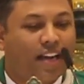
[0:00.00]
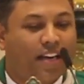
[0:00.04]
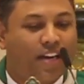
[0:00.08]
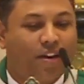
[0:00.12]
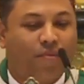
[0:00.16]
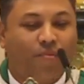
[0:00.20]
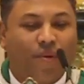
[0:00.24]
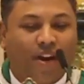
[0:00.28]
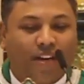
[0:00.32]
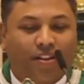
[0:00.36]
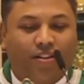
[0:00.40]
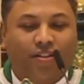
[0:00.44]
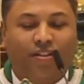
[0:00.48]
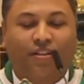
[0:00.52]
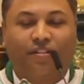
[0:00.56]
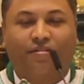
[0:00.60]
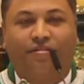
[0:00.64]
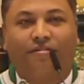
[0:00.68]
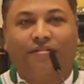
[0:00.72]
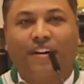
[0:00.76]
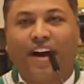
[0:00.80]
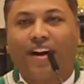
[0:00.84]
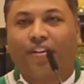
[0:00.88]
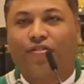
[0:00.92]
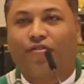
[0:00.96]
and he went to the
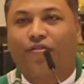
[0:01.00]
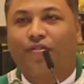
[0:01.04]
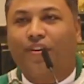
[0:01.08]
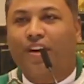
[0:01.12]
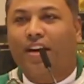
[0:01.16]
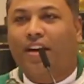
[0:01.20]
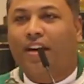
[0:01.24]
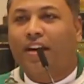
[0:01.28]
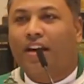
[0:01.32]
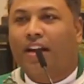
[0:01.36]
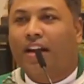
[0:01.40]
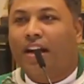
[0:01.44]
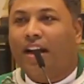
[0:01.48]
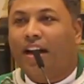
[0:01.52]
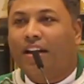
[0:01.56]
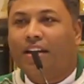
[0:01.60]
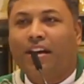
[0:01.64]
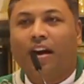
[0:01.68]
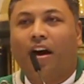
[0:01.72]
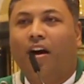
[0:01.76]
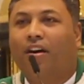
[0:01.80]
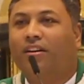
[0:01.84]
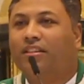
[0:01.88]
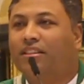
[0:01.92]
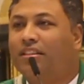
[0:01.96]
factory and
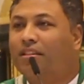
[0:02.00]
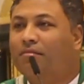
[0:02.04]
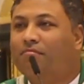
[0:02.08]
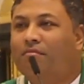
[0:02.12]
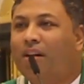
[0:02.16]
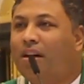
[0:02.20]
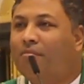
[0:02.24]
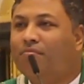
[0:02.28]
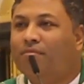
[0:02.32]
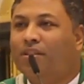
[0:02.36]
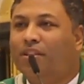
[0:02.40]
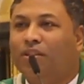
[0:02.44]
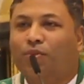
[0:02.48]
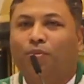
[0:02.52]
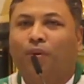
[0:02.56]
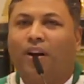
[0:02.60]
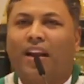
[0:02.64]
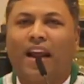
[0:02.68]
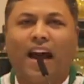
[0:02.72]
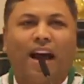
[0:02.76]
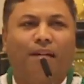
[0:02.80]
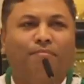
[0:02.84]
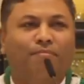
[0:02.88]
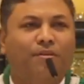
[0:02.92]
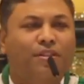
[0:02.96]
he asked the members
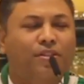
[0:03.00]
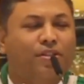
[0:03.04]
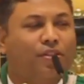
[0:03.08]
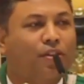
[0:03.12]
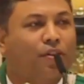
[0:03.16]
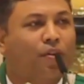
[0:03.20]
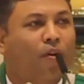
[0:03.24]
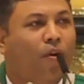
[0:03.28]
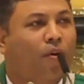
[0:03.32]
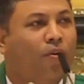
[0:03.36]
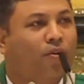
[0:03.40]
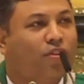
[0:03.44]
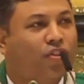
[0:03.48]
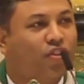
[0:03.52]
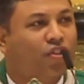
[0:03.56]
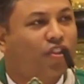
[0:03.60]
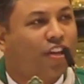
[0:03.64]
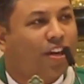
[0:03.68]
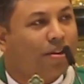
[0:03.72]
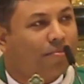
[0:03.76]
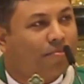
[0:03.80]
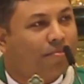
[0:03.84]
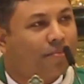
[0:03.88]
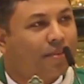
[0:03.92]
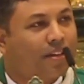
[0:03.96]
what happened to old
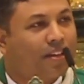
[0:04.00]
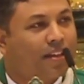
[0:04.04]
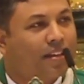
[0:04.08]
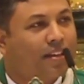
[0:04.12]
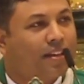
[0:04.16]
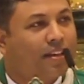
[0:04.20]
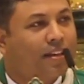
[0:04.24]
Jim.